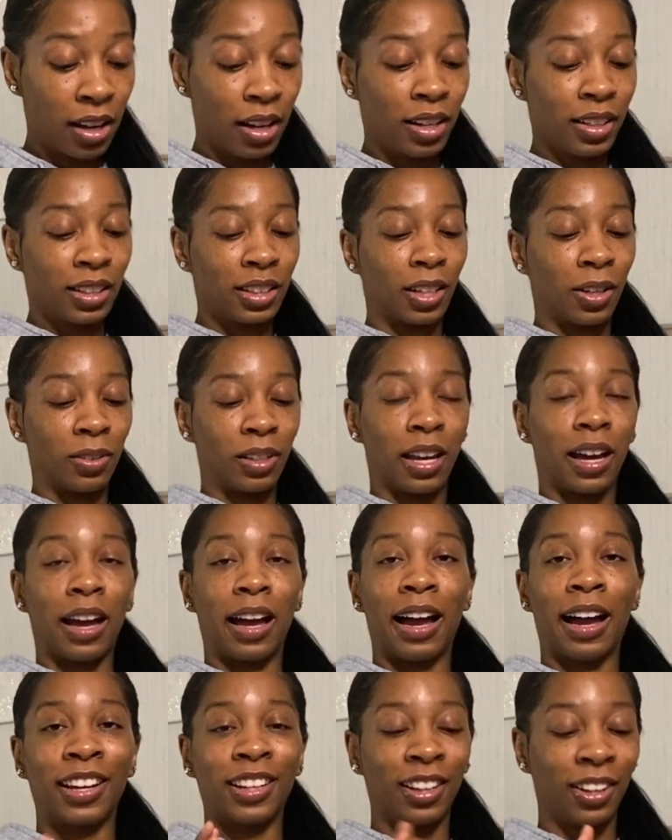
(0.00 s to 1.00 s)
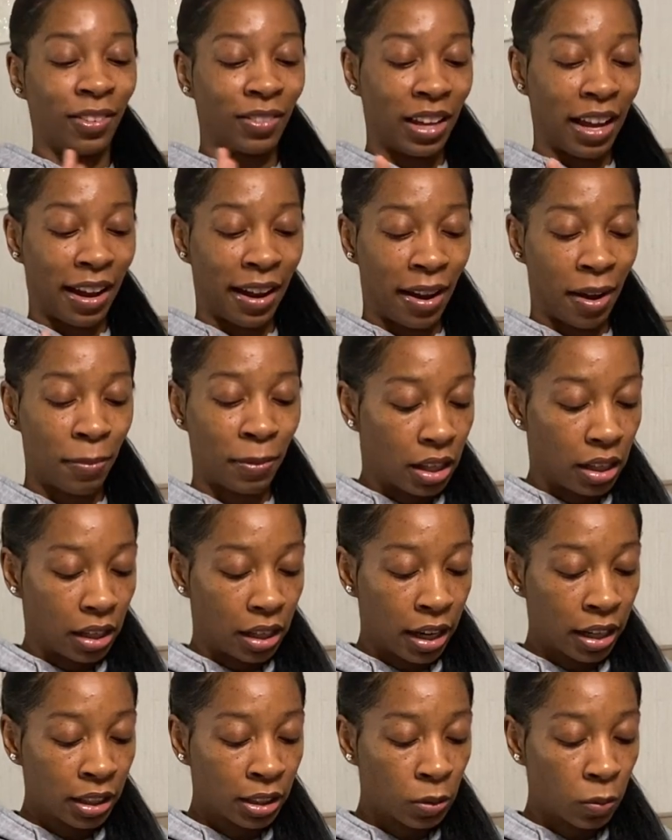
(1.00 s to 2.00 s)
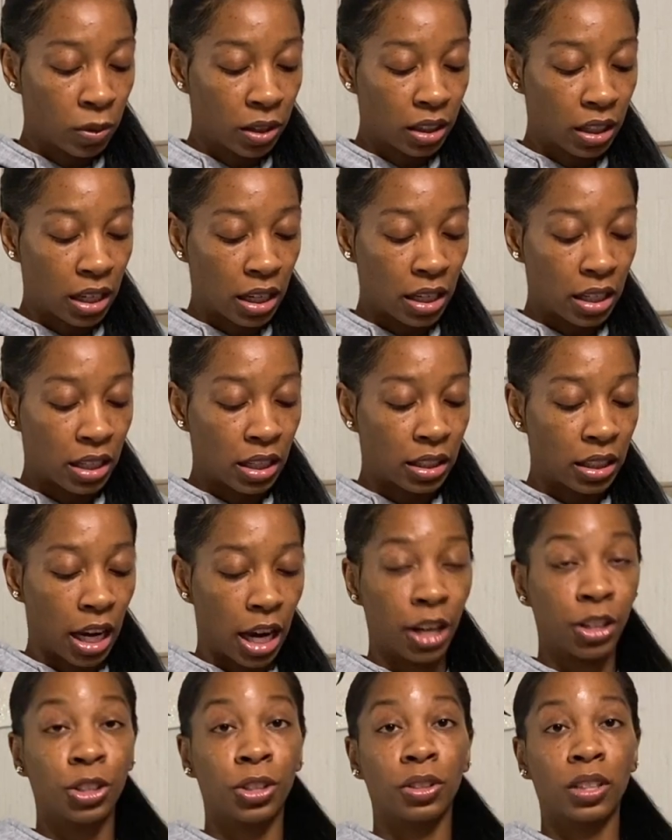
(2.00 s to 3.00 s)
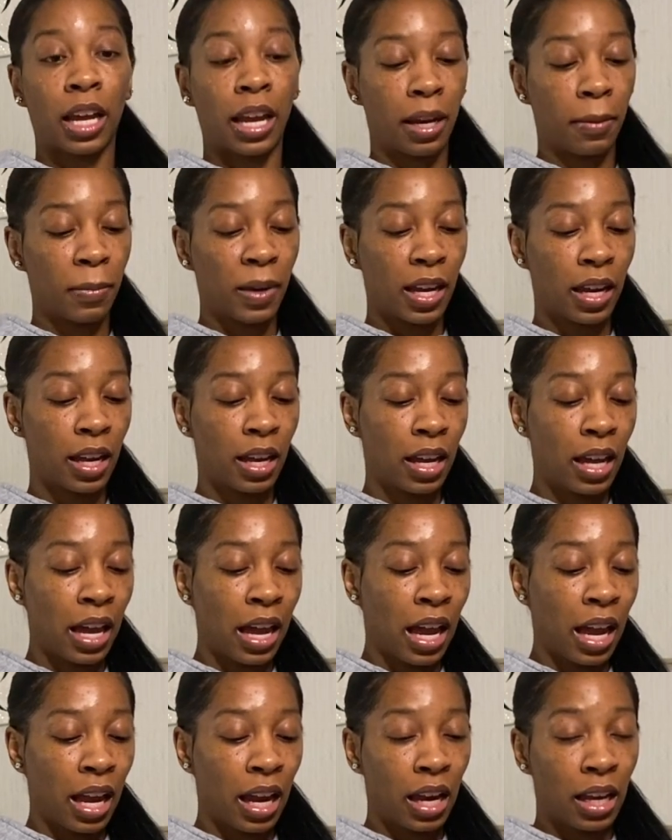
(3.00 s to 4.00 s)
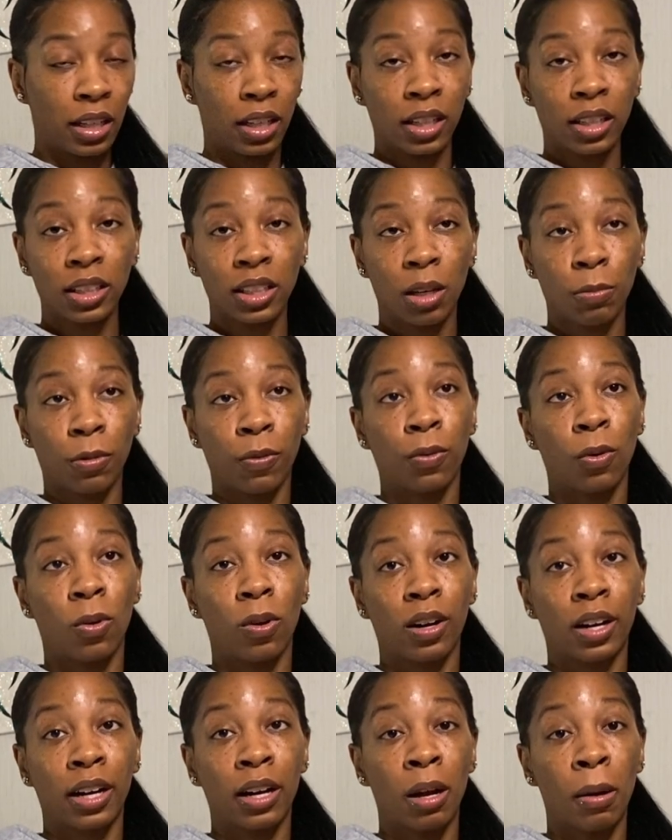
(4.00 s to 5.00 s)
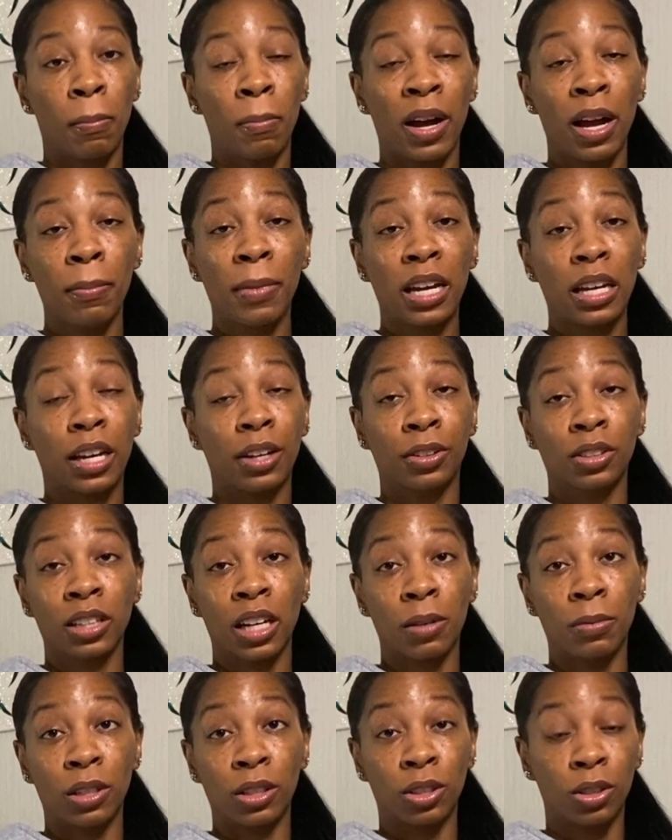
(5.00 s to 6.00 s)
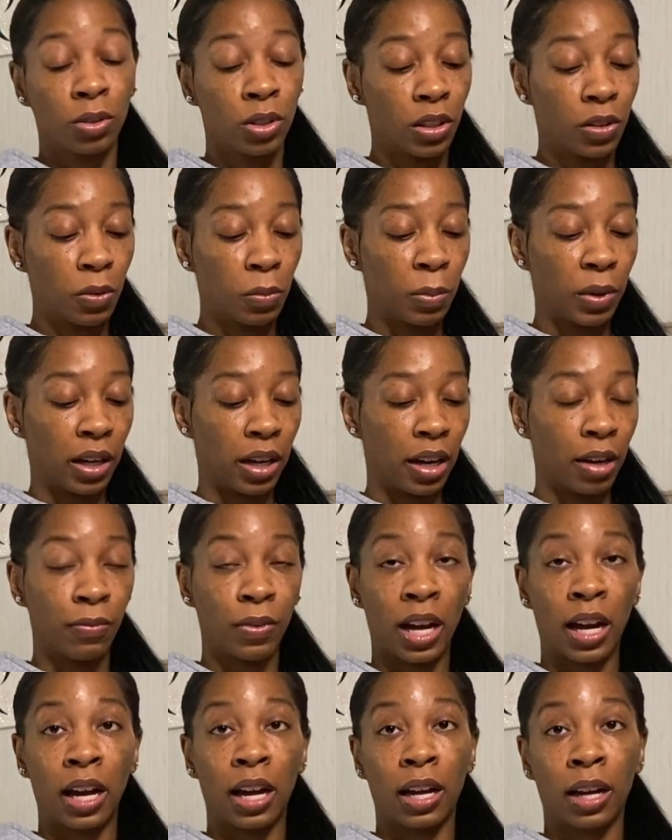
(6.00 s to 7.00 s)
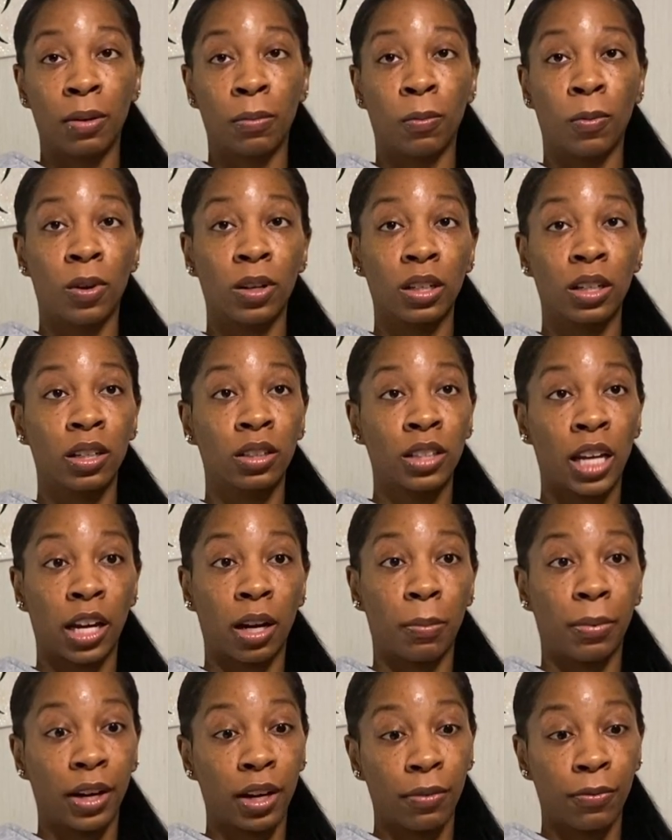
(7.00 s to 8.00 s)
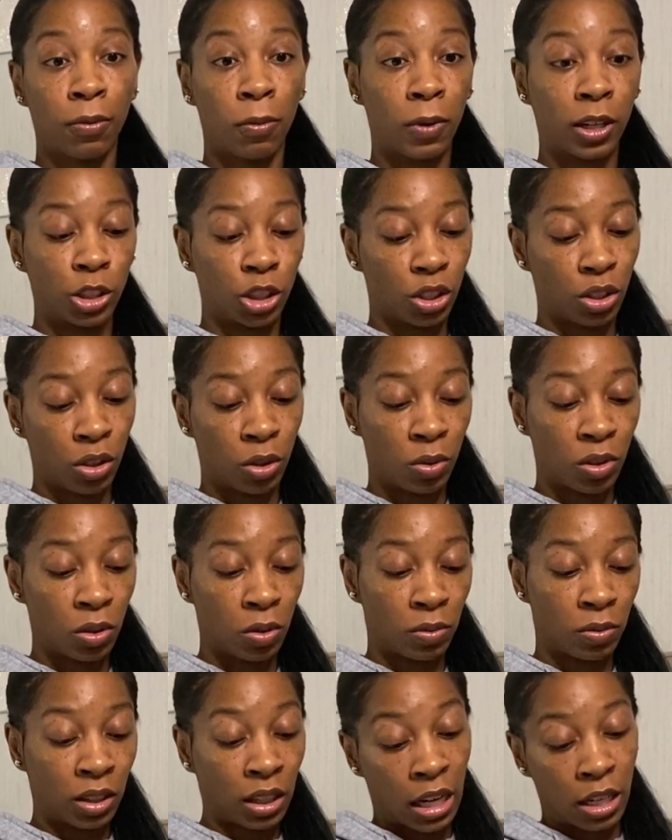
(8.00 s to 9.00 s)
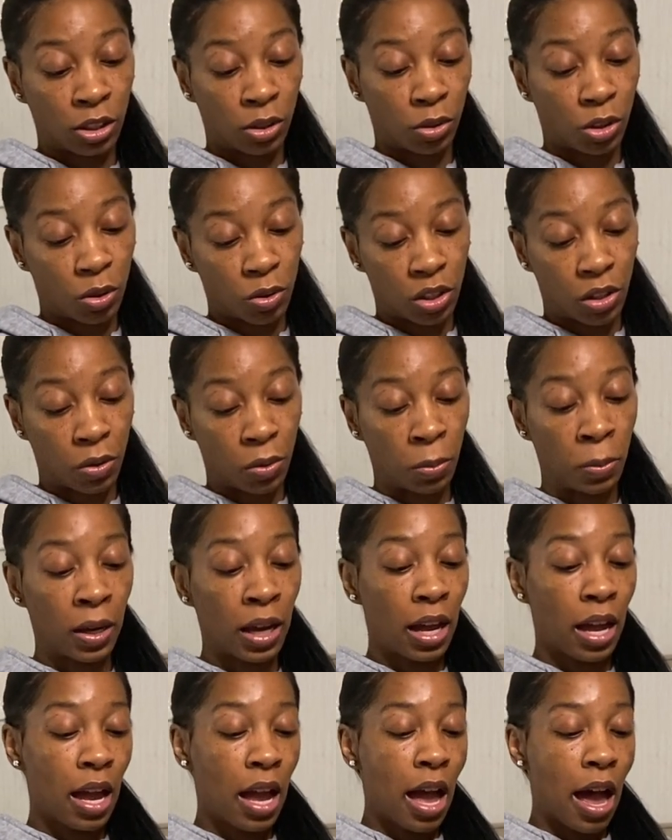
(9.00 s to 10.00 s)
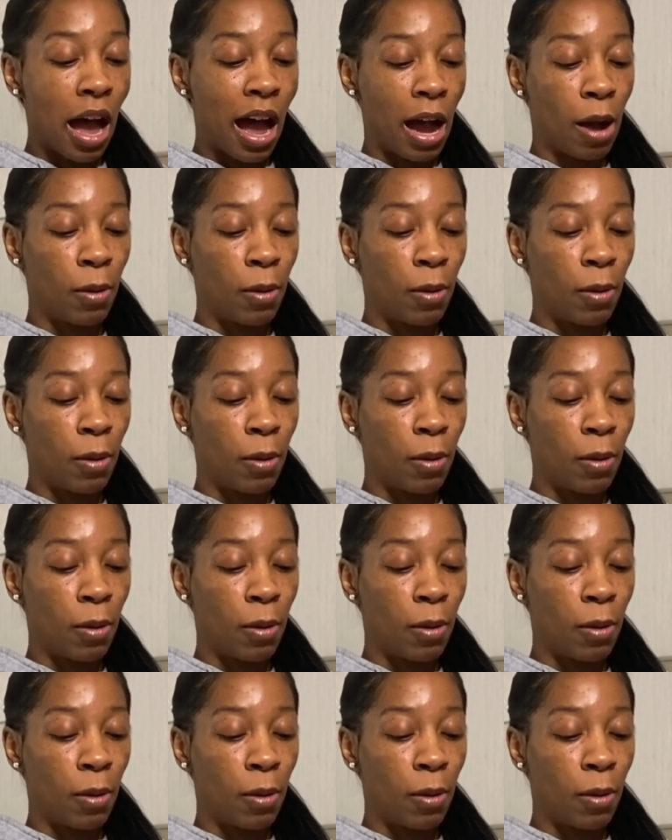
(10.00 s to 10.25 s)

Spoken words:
So yeah, I love that app. The next one is Entertainment. And like I said before, my main entertainment is YouTube, but if I want to take a break from watching YouTube things on YouTube, I